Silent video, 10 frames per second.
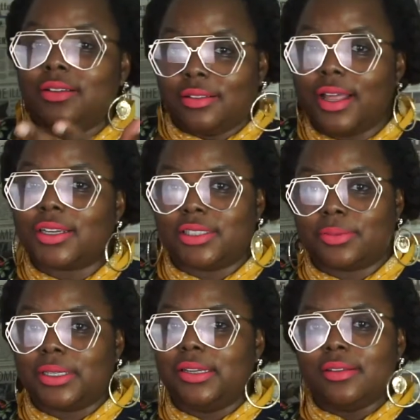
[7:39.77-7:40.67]

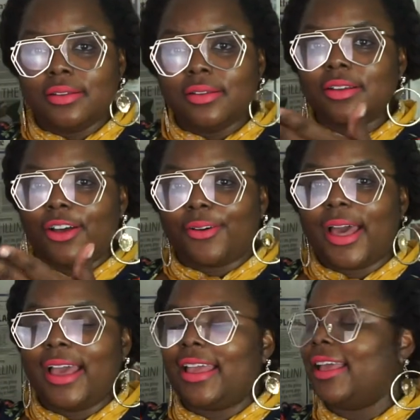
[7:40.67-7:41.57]
luxury
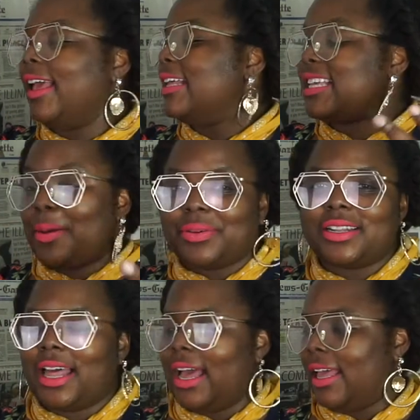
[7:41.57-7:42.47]
okay top of the
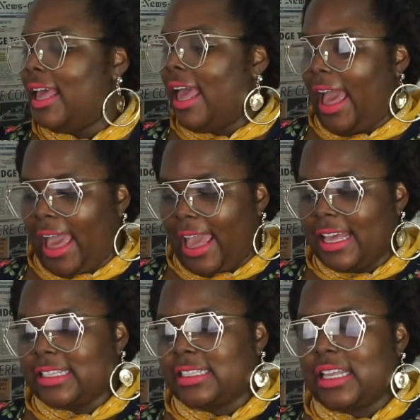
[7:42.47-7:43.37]
line
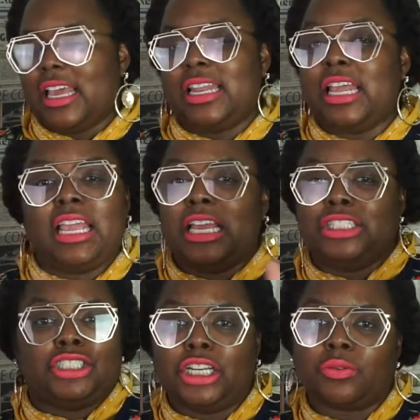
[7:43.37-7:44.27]
and in in
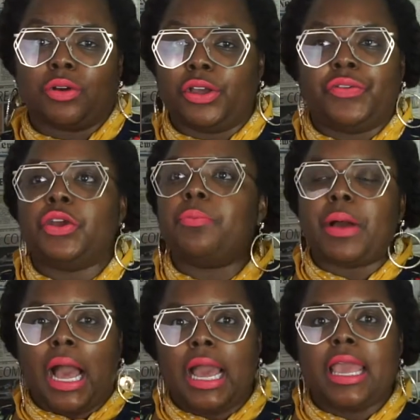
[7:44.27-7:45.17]
general if you're
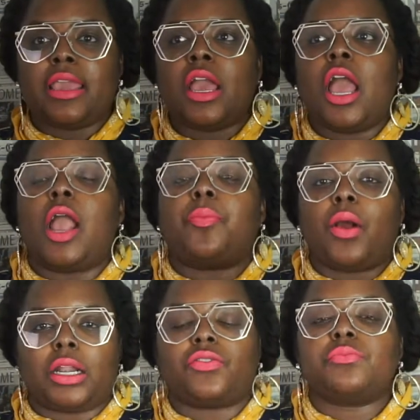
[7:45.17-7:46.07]
buying a
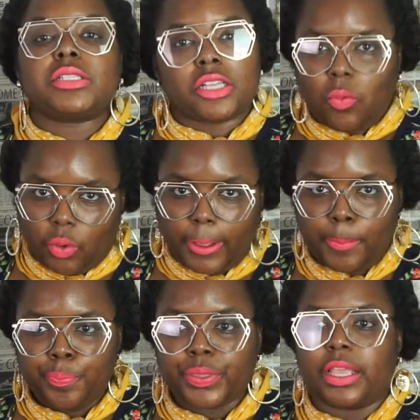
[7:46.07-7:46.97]
product from
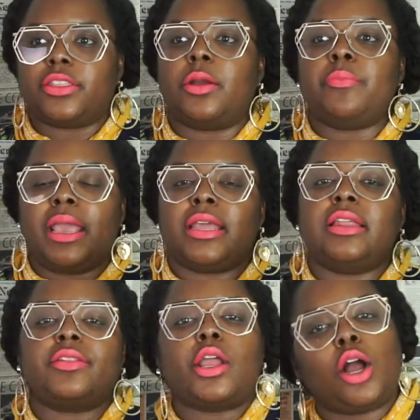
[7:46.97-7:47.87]
someone that they're making
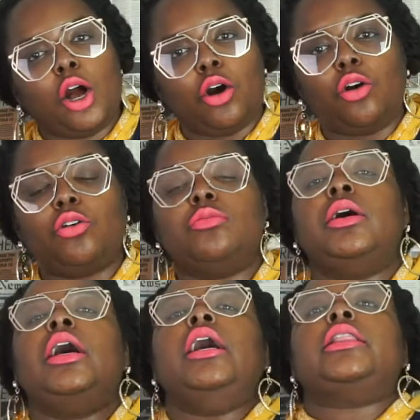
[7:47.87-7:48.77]
in their home
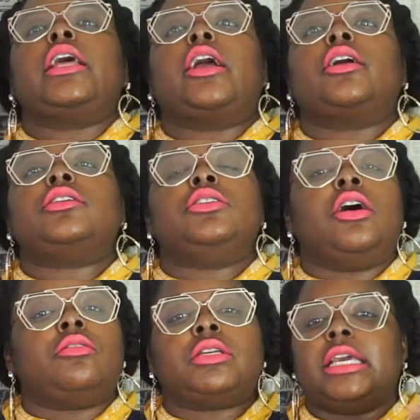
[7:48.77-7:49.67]
they're you
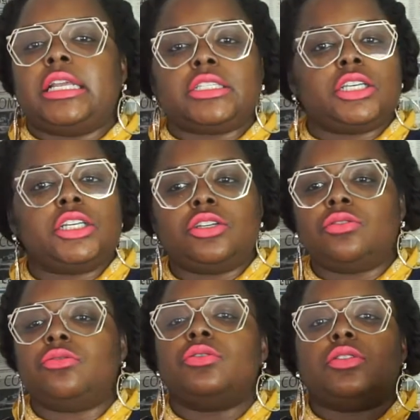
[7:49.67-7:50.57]
know getting to
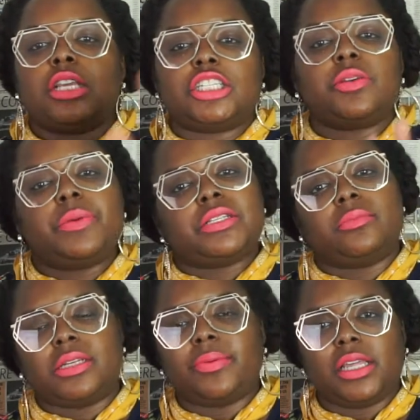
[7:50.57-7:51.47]
you it should be some
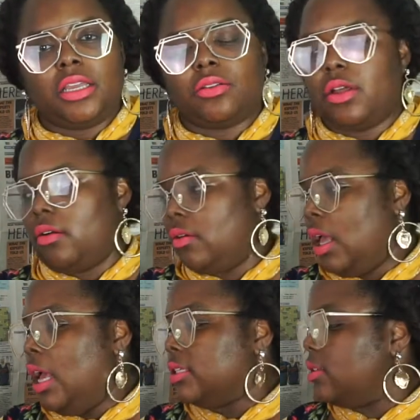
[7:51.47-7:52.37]
type of thank you note
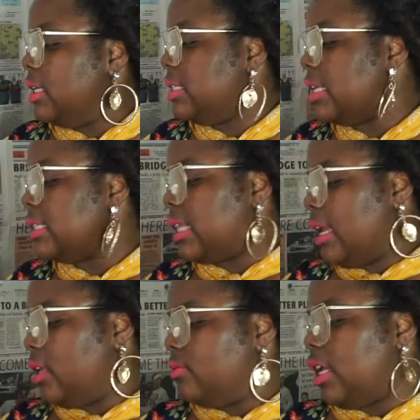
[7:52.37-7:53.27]
so this says
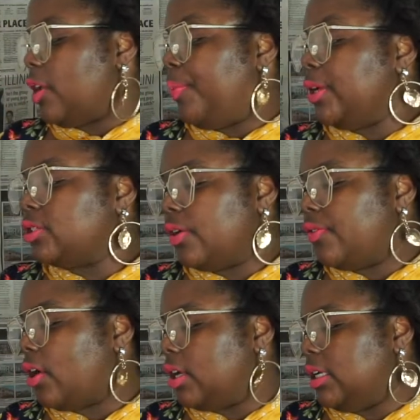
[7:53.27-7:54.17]
thank you take a picture of
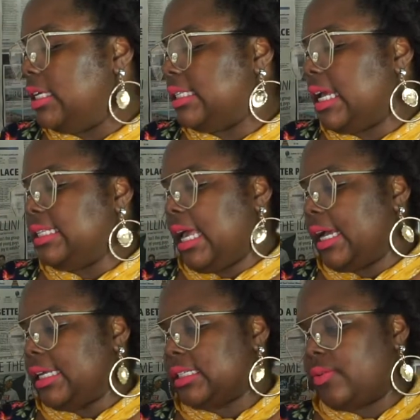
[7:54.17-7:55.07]
your goodies and
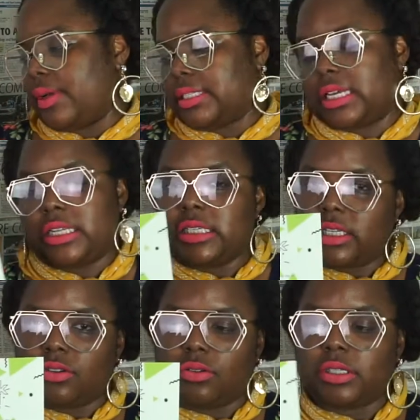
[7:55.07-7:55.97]
tag us at RaeSkin
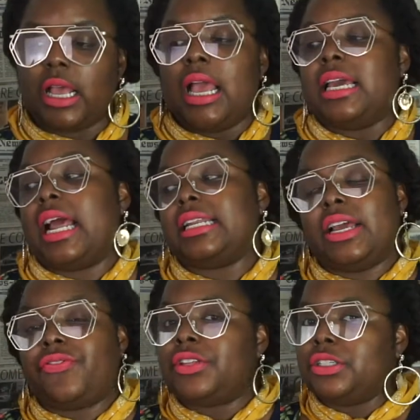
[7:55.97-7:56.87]
essentials and i
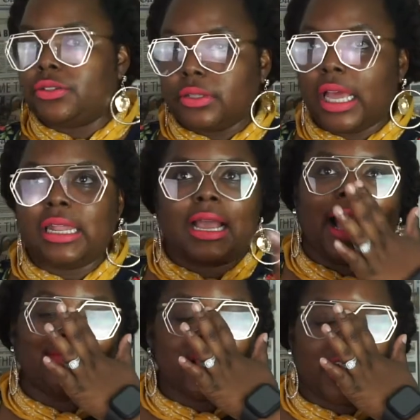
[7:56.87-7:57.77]
definitely do that like
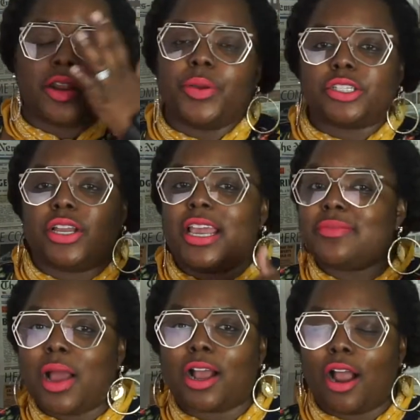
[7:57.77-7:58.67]
i've taken a picture in
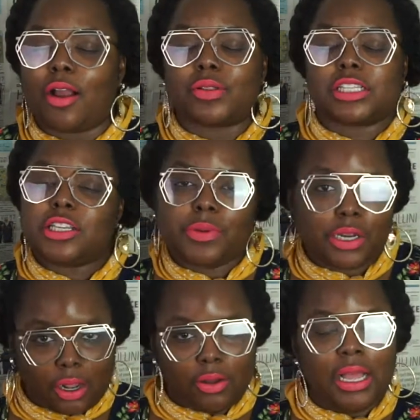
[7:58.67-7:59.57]
my car with the seatbelt
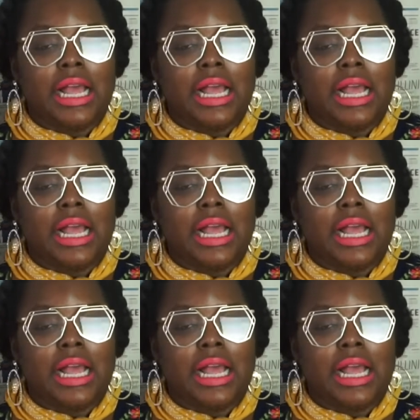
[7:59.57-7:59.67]
on